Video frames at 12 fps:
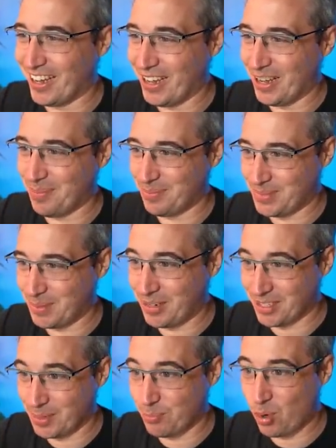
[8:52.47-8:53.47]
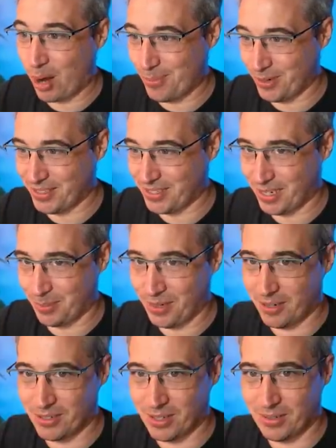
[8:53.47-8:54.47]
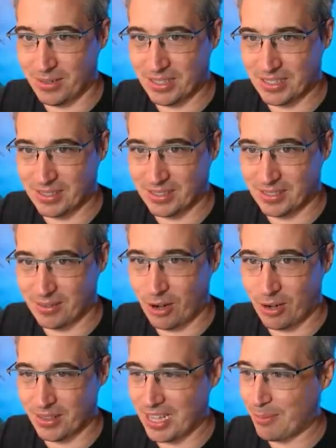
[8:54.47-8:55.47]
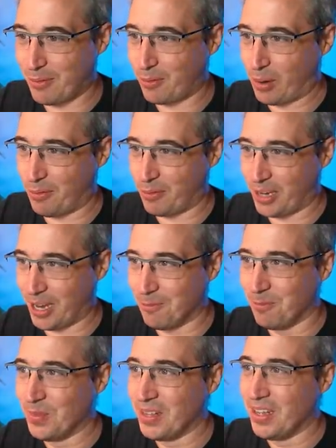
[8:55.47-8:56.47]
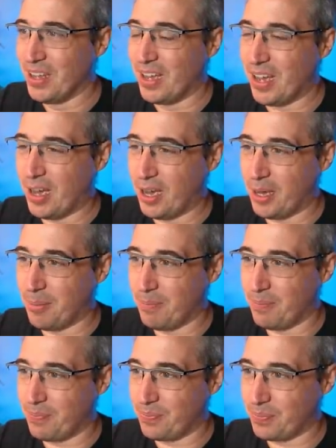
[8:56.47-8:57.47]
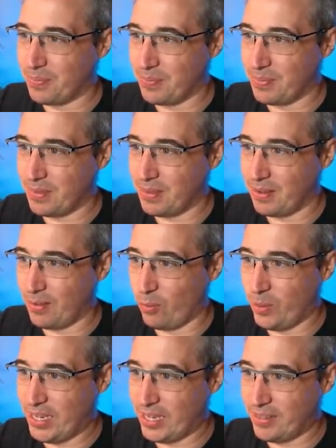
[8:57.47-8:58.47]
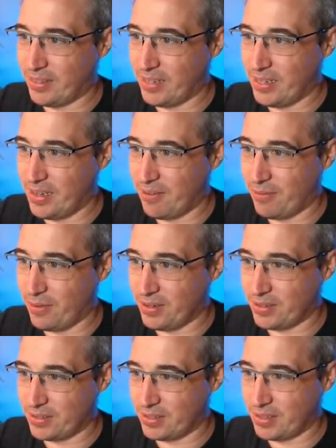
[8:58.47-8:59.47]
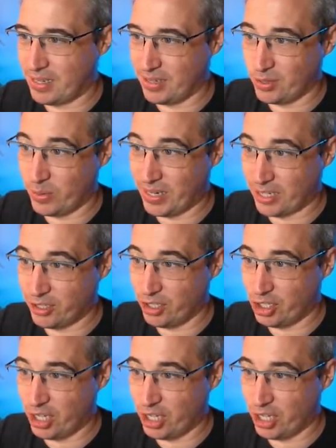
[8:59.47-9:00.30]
um, some custom properties set up here. So let's just heart that before I forget. Um, we get the different things. We could actually